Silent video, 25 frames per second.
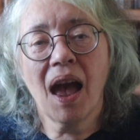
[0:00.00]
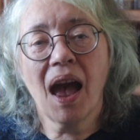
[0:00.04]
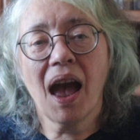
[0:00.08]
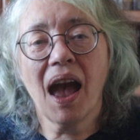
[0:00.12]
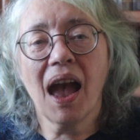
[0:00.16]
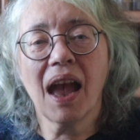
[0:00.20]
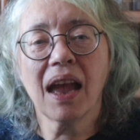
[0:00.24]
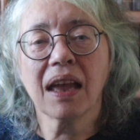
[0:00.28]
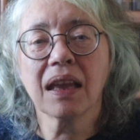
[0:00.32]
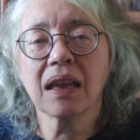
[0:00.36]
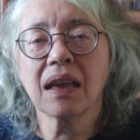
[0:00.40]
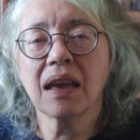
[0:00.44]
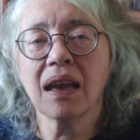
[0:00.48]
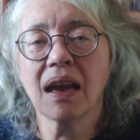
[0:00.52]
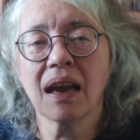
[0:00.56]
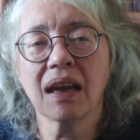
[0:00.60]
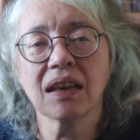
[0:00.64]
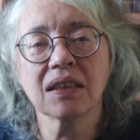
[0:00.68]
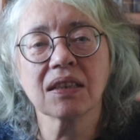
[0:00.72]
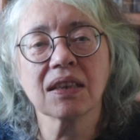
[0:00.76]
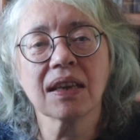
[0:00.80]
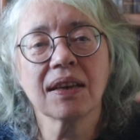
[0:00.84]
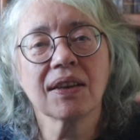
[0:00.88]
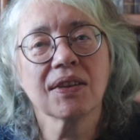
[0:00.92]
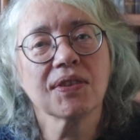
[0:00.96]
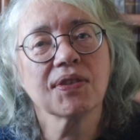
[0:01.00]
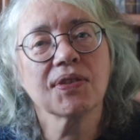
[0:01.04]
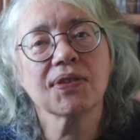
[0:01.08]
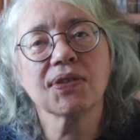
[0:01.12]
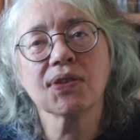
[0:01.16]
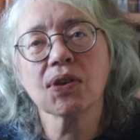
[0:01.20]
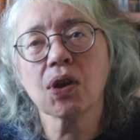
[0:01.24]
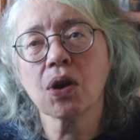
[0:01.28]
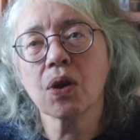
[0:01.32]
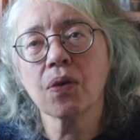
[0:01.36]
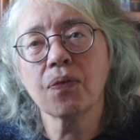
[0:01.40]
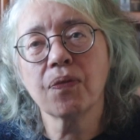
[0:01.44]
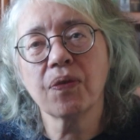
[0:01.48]
And yet
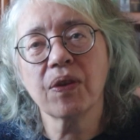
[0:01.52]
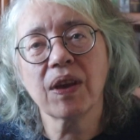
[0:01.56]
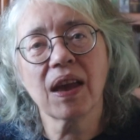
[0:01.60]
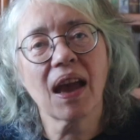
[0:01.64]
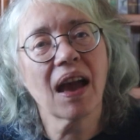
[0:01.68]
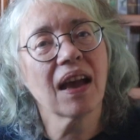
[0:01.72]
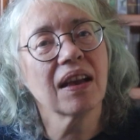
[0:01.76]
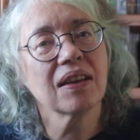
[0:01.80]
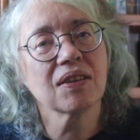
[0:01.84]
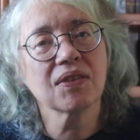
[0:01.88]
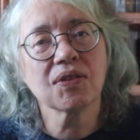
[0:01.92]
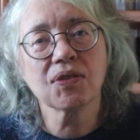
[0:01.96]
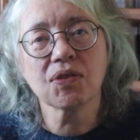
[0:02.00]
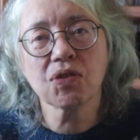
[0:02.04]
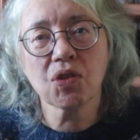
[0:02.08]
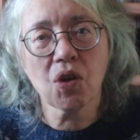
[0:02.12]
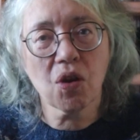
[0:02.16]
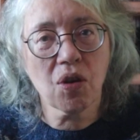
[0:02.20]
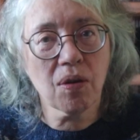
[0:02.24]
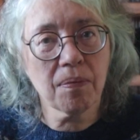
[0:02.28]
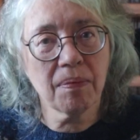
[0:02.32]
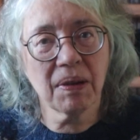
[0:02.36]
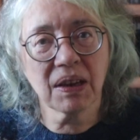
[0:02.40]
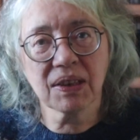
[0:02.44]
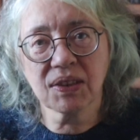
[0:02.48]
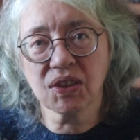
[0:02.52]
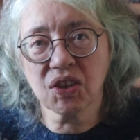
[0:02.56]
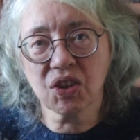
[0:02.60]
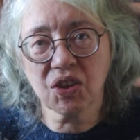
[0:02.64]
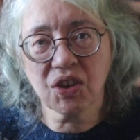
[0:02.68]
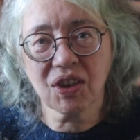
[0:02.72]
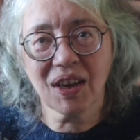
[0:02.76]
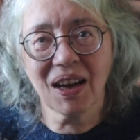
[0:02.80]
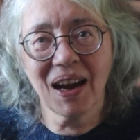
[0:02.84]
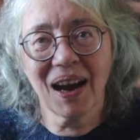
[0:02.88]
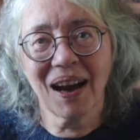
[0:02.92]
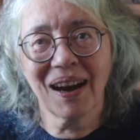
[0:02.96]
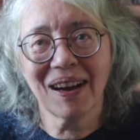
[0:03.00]
Sophie has so much
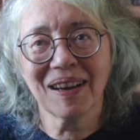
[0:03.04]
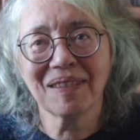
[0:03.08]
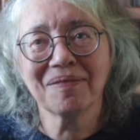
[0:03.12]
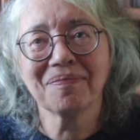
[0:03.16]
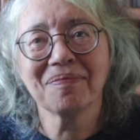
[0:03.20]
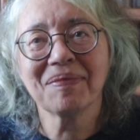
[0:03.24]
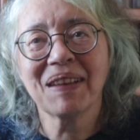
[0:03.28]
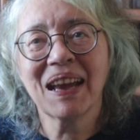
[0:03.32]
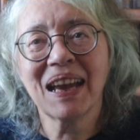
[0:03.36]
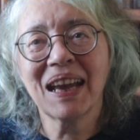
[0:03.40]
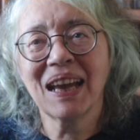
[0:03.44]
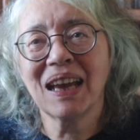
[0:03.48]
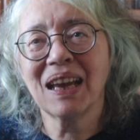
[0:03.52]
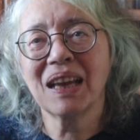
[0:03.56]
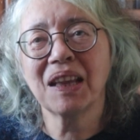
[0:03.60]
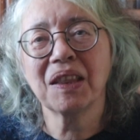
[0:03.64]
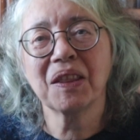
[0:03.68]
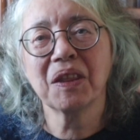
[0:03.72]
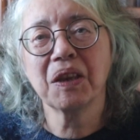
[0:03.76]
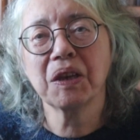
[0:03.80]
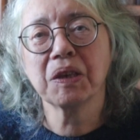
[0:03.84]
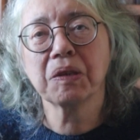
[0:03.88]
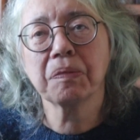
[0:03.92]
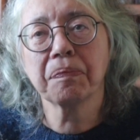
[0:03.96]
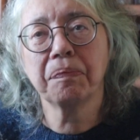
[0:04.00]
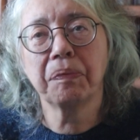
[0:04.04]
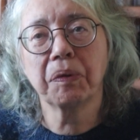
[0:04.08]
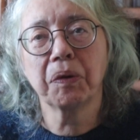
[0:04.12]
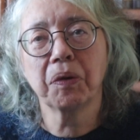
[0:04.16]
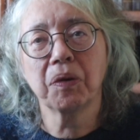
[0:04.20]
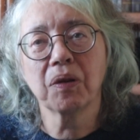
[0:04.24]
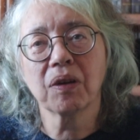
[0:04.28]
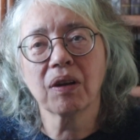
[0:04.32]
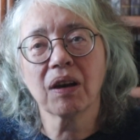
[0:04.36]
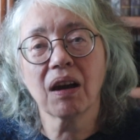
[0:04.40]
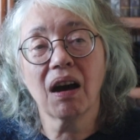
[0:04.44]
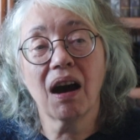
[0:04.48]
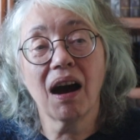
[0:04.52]
charm in this
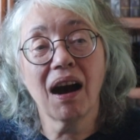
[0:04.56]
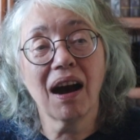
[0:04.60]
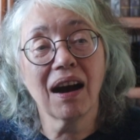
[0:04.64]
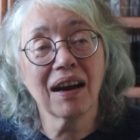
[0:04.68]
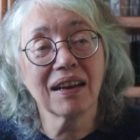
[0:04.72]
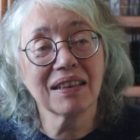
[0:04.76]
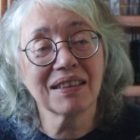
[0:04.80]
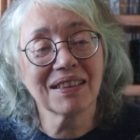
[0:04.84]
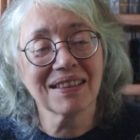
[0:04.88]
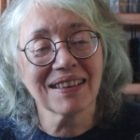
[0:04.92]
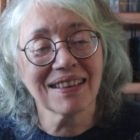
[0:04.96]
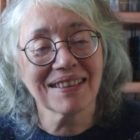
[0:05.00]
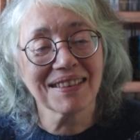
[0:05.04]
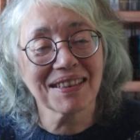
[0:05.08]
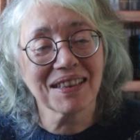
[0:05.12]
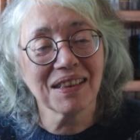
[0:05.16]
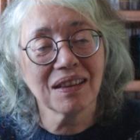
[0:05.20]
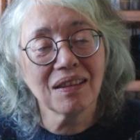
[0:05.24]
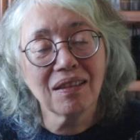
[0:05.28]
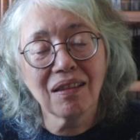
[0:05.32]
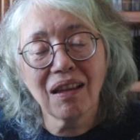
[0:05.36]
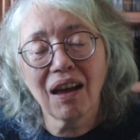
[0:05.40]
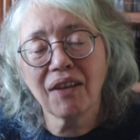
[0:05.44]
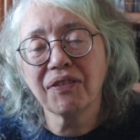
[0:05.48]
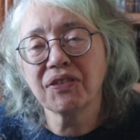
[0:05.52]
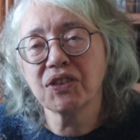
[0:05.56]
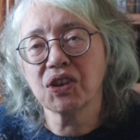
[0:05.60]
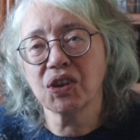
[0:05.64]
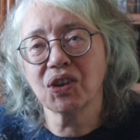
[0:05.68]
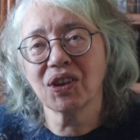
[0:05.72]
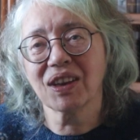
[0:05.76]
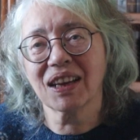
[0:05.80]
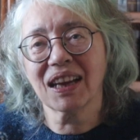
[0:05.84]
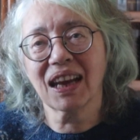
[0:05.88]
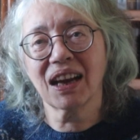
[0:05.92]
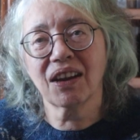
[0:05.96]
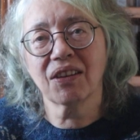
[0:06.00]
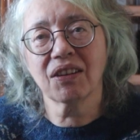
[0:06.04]
book. I just loved
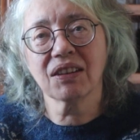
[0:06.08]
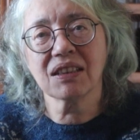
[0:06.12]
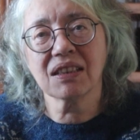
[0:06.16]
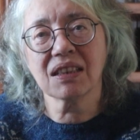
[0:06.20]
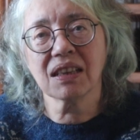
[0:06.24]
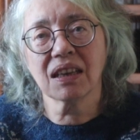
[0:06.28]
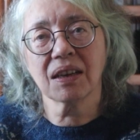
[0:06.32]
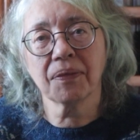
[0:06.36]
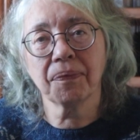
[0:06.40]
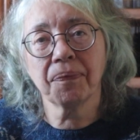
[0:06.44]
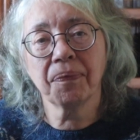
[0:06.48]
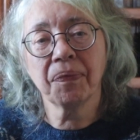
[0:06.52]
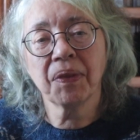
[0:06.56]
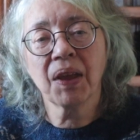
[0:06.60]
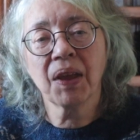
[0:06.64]
her character.